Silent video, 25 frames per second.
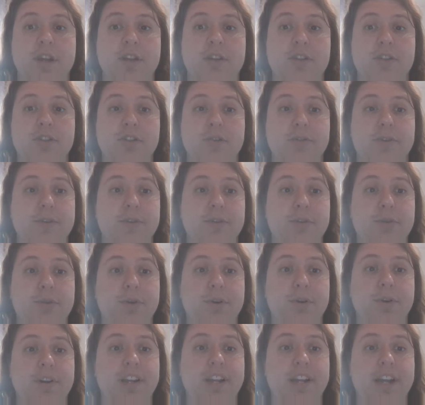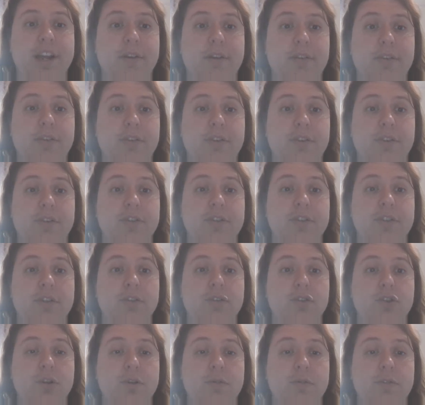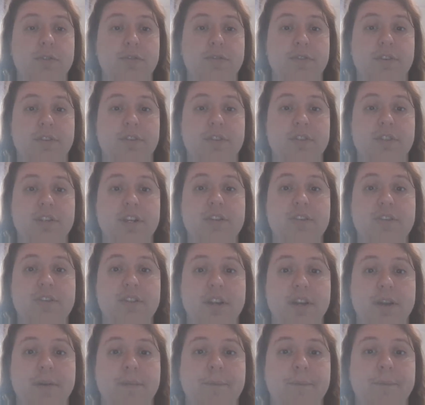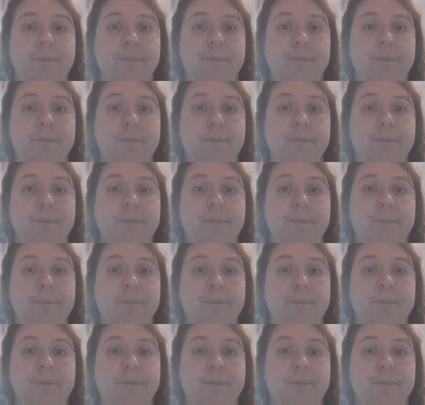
served as recurring characters in the show's first season.